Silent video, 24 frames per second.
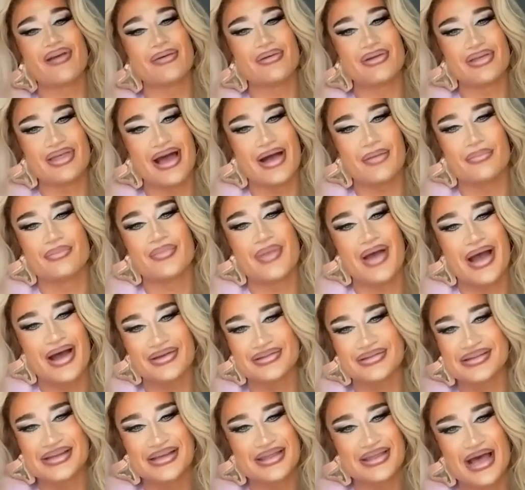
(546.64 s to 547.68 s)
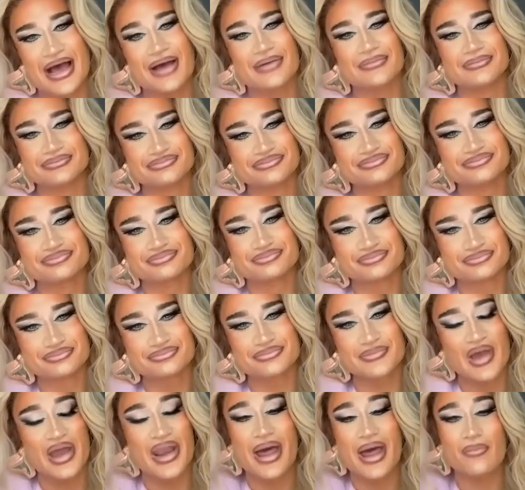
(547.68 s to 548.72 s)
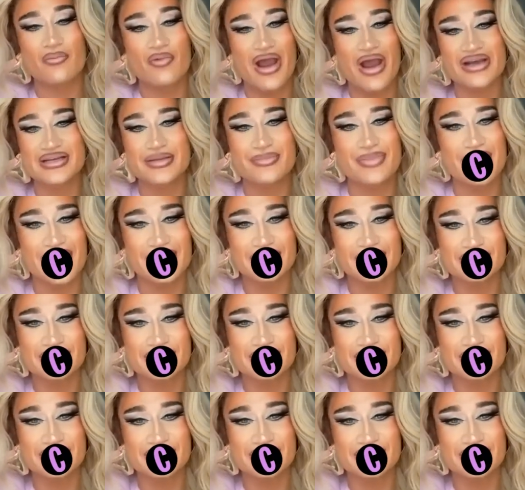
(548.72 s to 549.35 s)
very that. I see that. And I'm ready.